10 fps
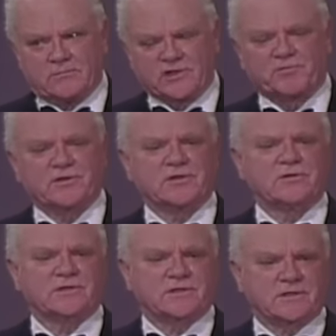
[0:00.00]
which
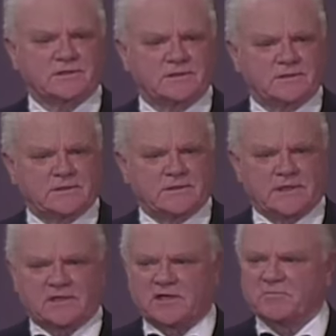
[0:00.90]
produced
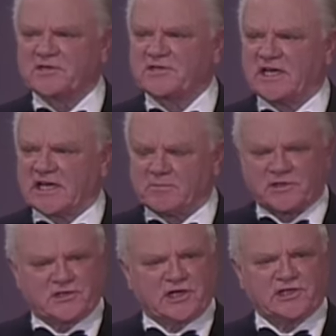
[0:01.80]
that
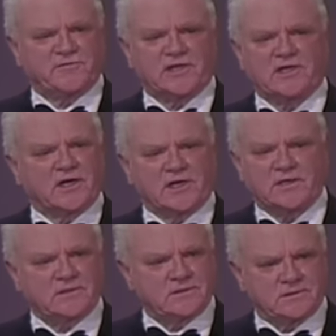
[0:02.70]
unmistakable touch of the gutter